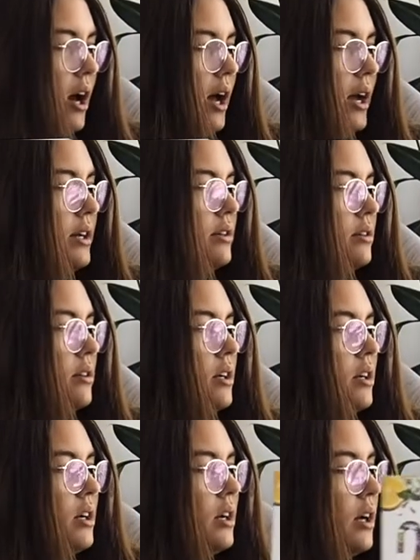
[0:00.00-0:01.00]
guide
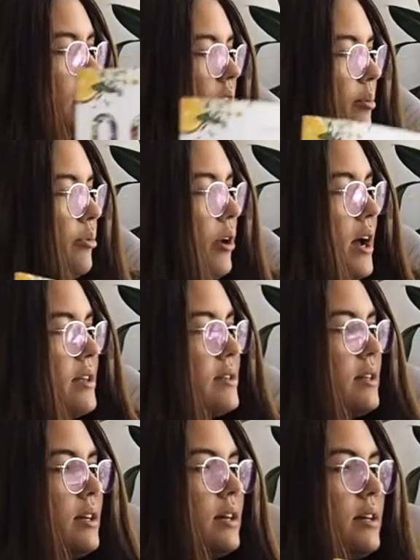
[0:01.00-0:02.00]
and the
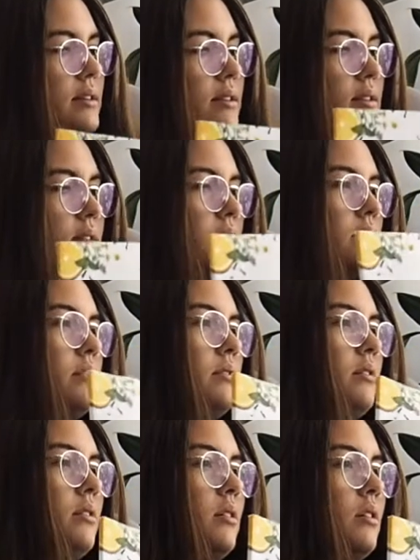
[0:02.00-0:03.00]
price list
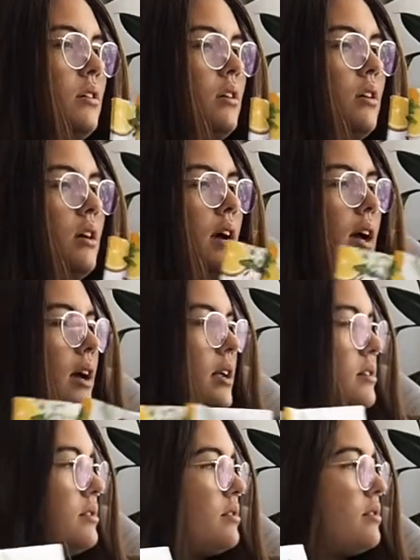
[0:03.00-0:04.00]

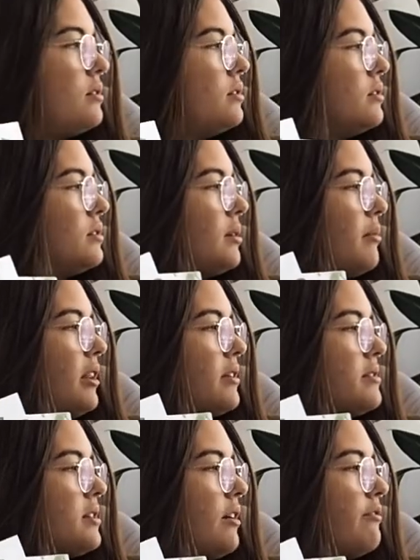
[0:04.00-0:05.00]
and some
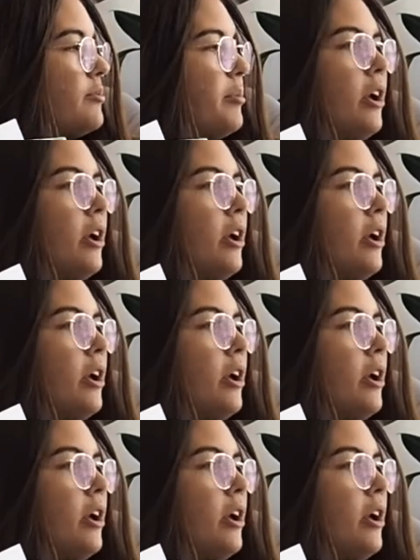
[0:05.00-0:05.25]
other stuff.